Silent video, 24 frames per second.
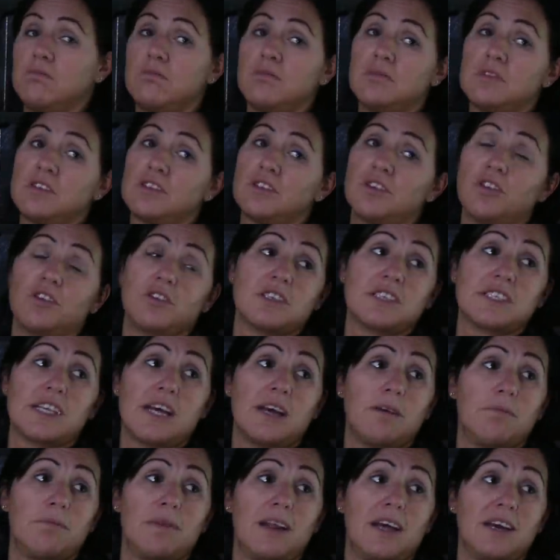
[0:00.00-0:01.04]
it's not the
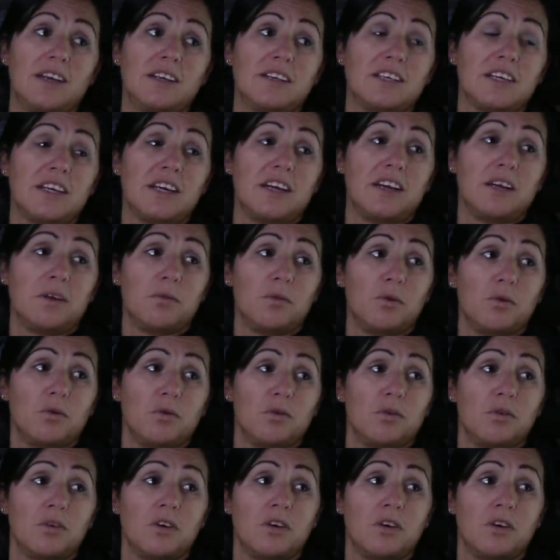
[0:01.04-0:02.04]
same lady anymore.